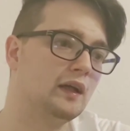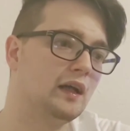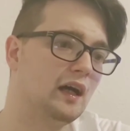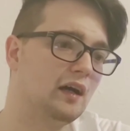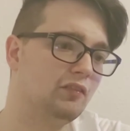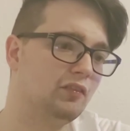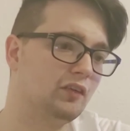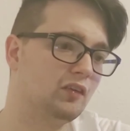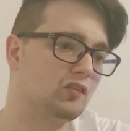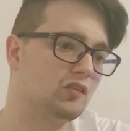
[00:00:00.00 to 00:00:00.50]
I
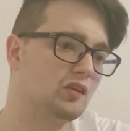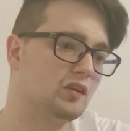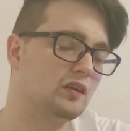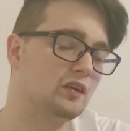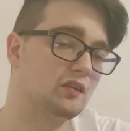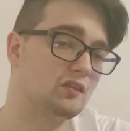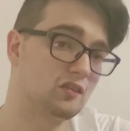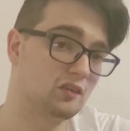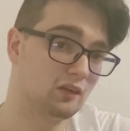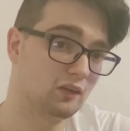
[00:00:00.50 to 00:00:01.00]
think Sia
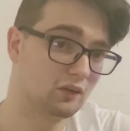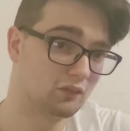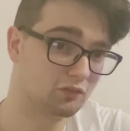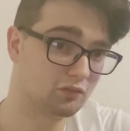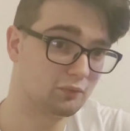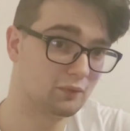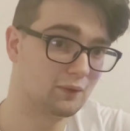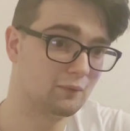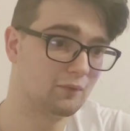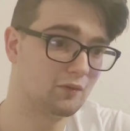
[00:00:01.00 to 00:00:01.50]
needs to learn
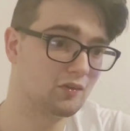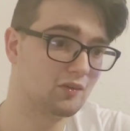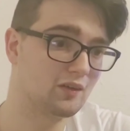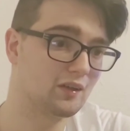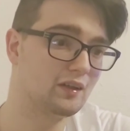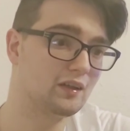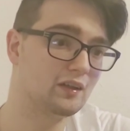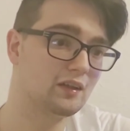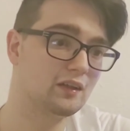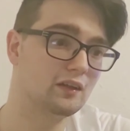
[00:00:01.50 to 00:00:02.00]
from her
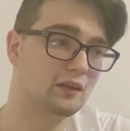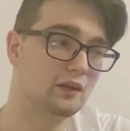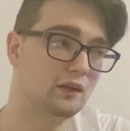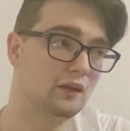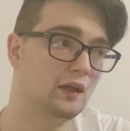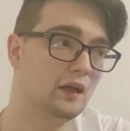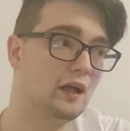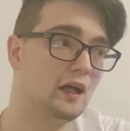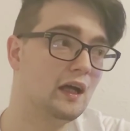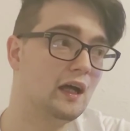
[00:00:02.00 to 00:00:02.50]
mistake here,
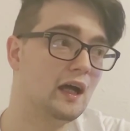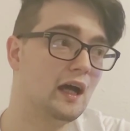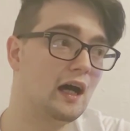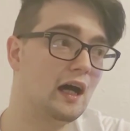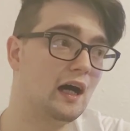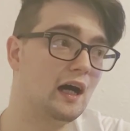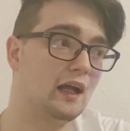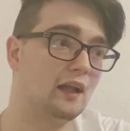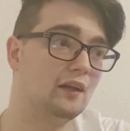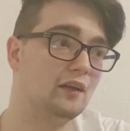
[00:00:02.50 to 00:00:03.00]

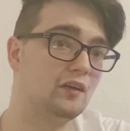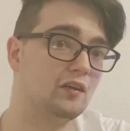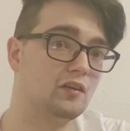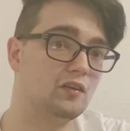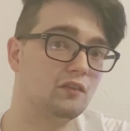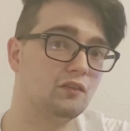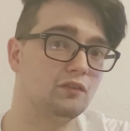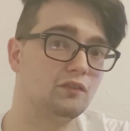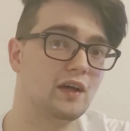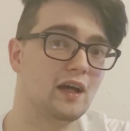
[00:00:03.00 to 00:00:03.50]
and
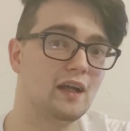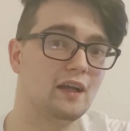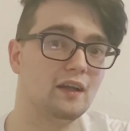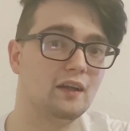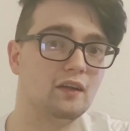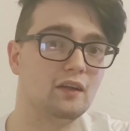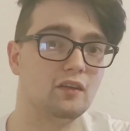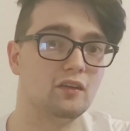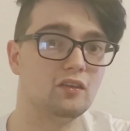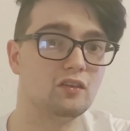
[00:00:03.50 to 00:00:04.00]

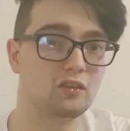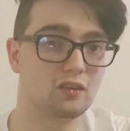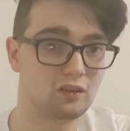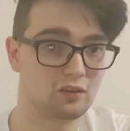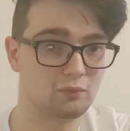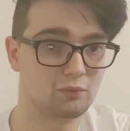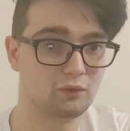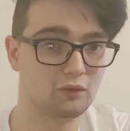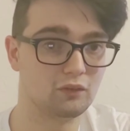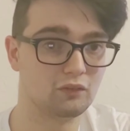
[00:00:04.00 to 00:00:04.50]
then she
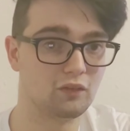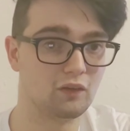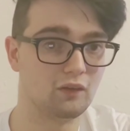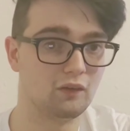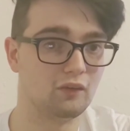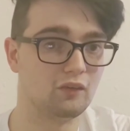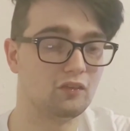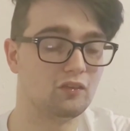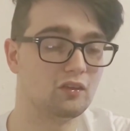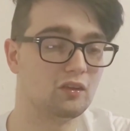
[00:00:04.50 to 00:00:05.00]
can move
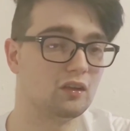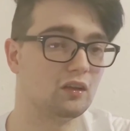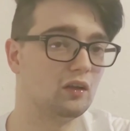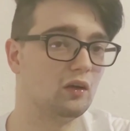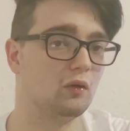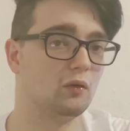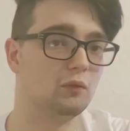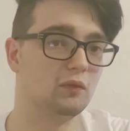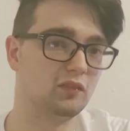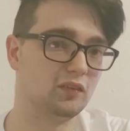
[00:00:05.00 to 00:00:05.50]
on, she can
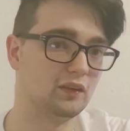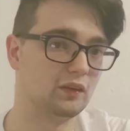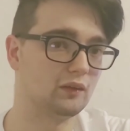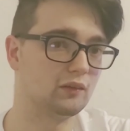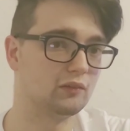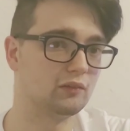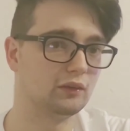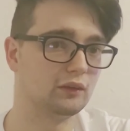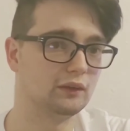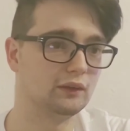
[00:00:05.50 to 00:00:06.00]
go on with her
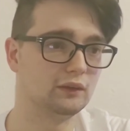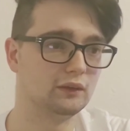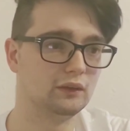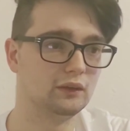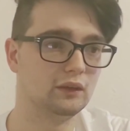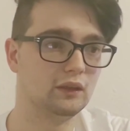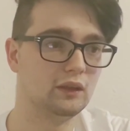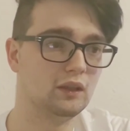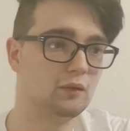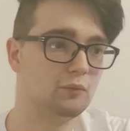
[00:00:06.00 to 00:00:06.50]
career.
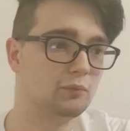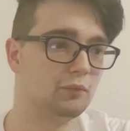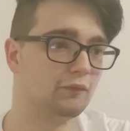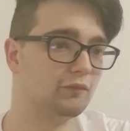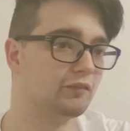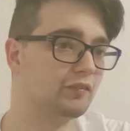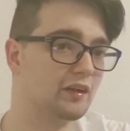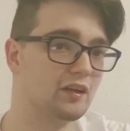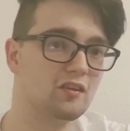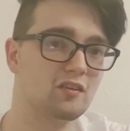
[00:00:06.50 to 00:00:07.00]

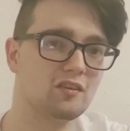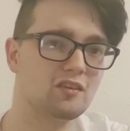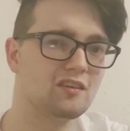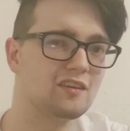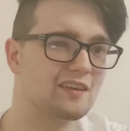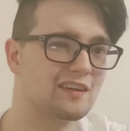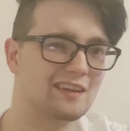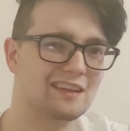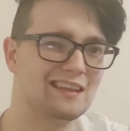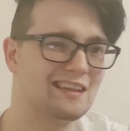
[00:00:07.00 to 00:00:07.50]
But this
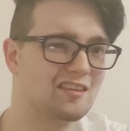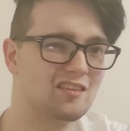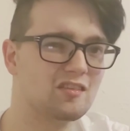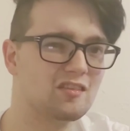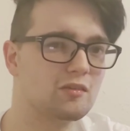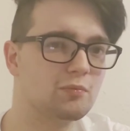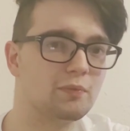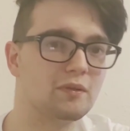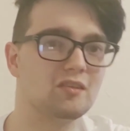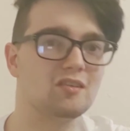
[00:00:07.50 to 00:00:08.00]
needs to be